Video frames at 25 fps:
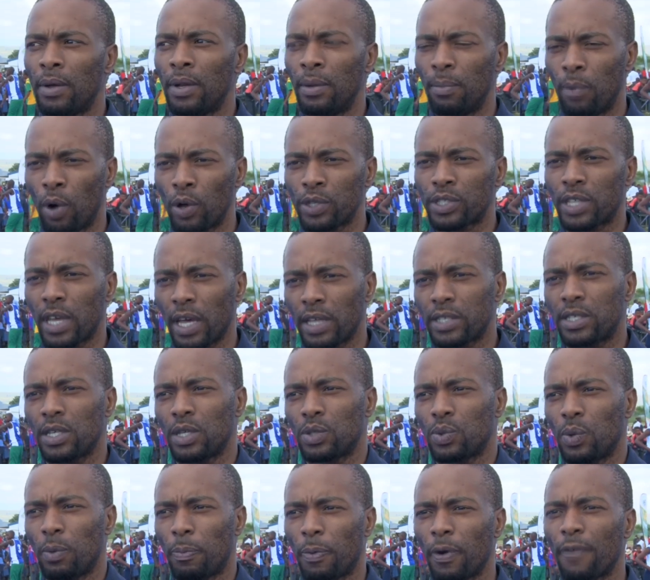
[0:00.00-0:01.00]
In most
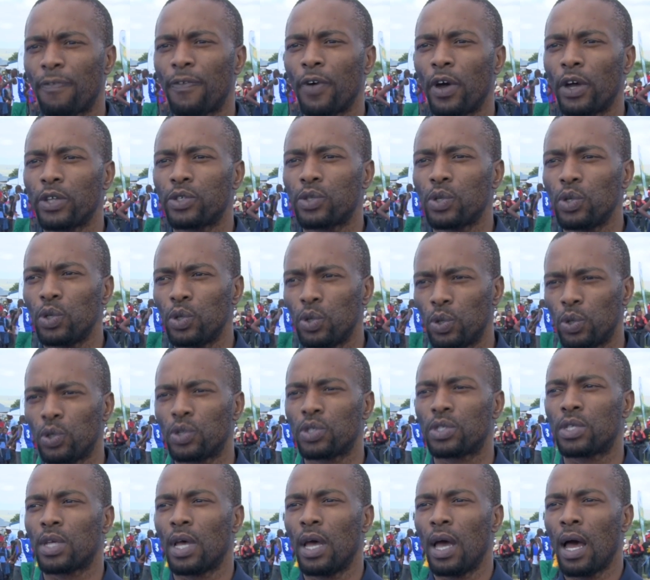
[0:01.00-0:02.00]
cases, we prefer to
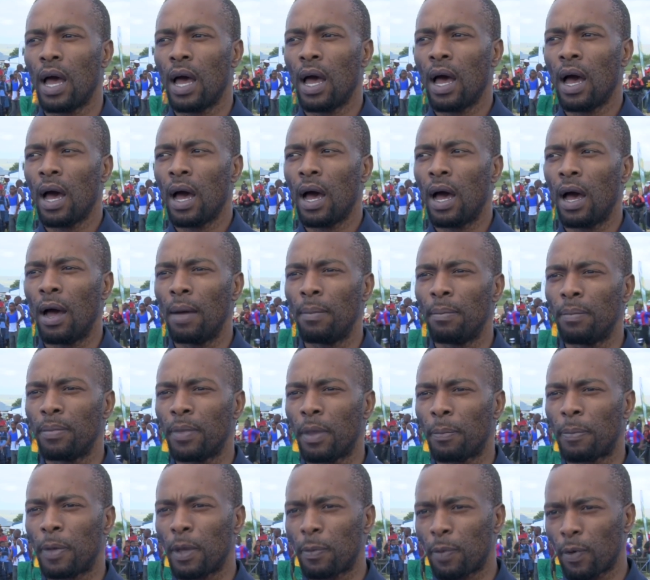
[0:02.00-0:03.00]
use
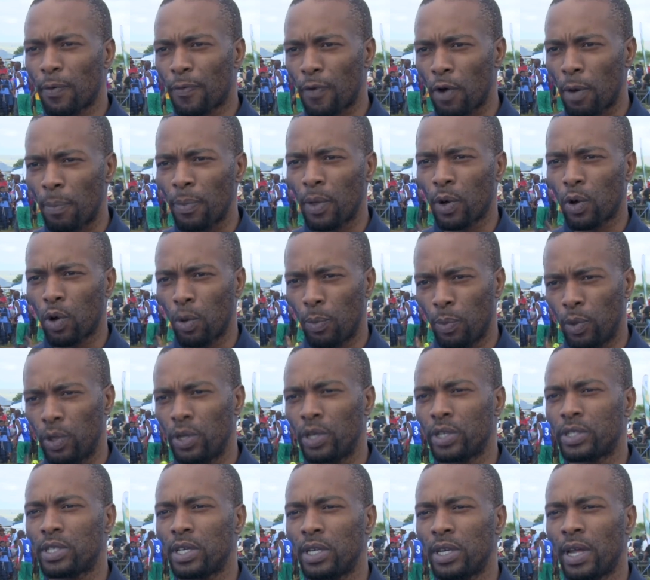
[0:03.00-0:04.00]
the people from the
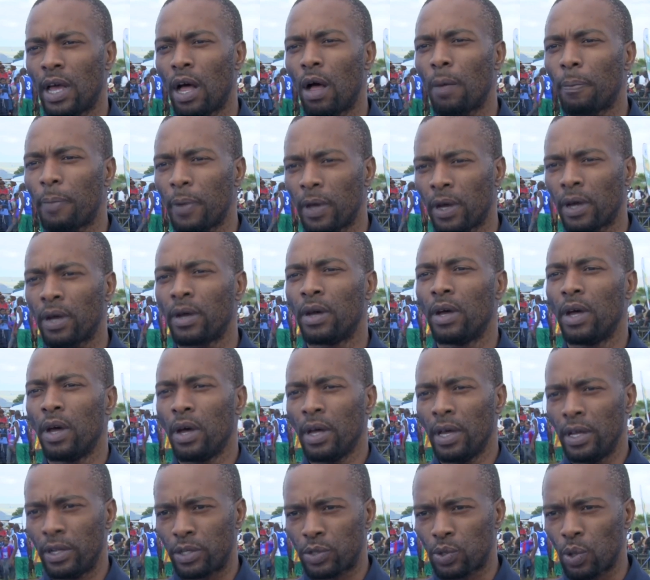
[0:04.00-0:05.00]
community in helping
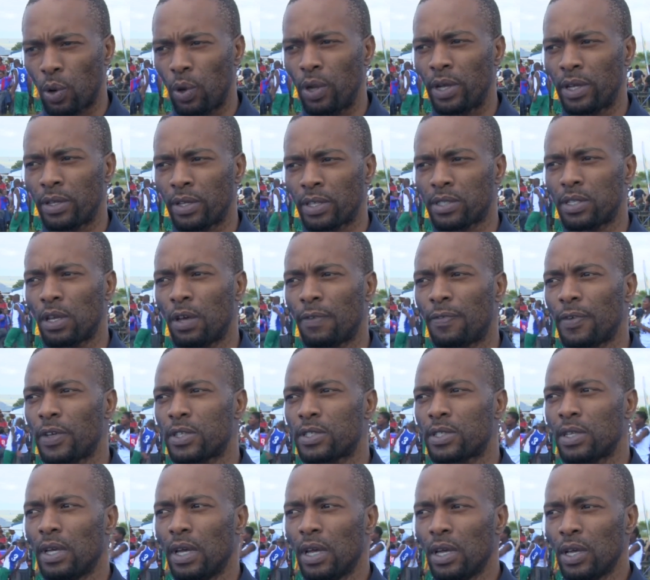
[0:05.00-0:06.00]
installing the
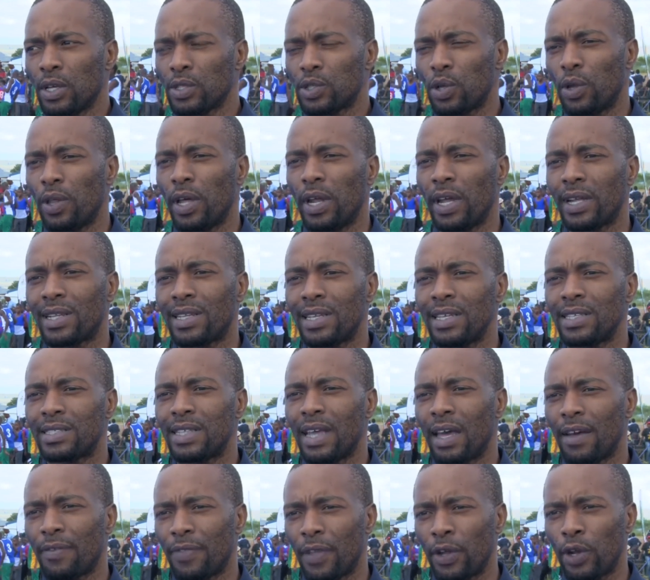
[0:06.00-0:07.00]
surface, so that at
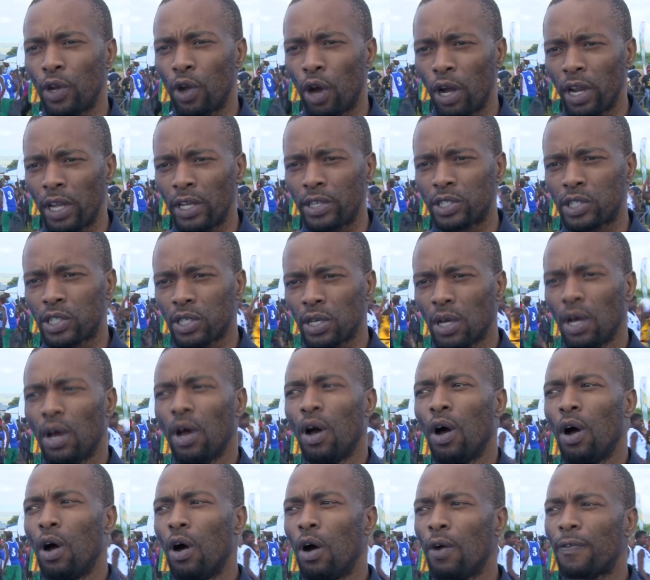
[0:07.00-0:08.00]
least they have the knowledge
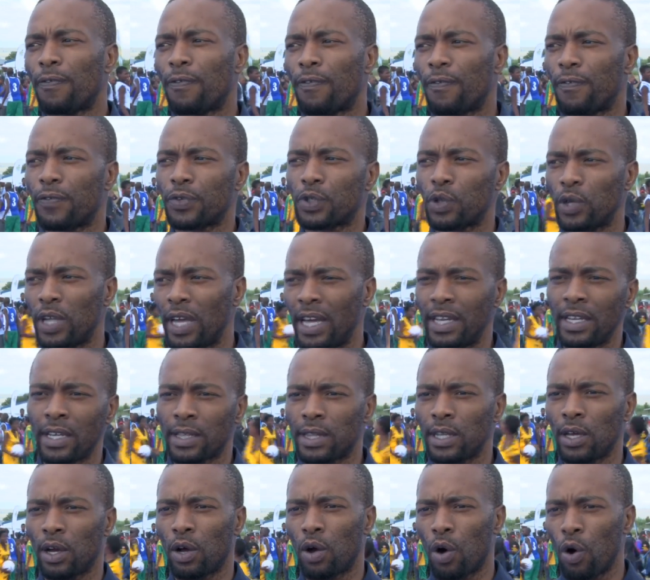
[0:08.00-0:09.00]
of, should
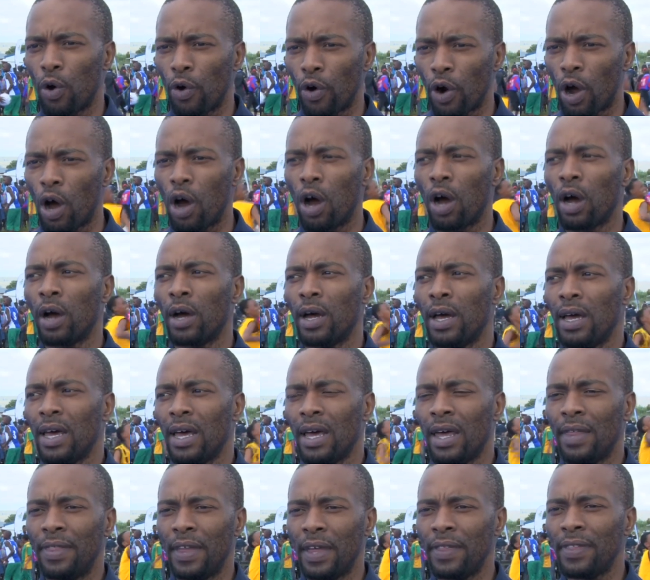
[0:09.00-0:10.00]
anything go wrong,
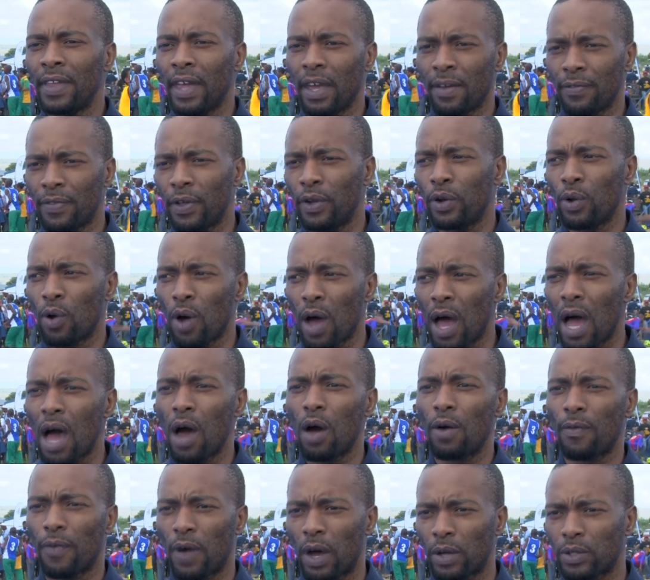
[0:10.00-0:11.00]
then they have the
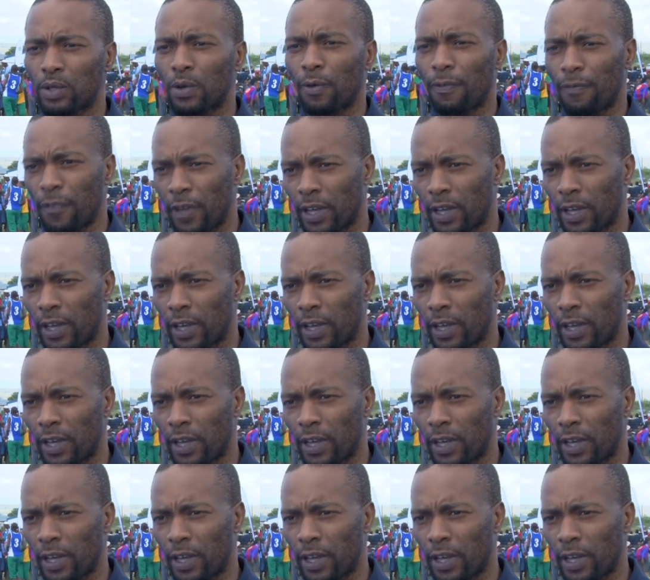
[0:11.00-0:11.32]
know-how of how to